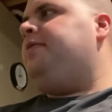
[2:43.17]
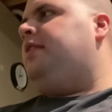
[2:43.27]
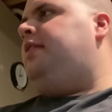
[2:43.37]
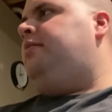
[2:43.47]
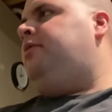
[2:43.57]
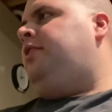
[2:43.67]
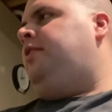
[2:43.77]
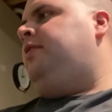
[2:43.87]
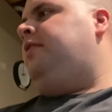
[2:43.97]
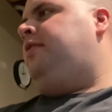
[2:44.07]
I'm going to
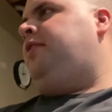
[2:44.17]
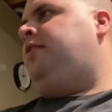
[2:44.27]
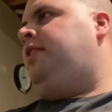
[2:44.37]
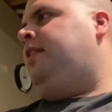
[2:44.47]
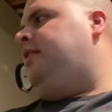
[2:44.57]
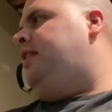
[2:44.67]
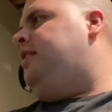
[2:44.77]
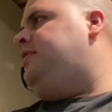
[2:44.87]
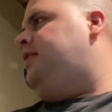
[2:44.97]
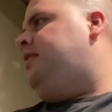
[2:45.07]
use this as a
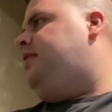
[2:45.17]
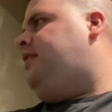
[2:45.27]
decoration.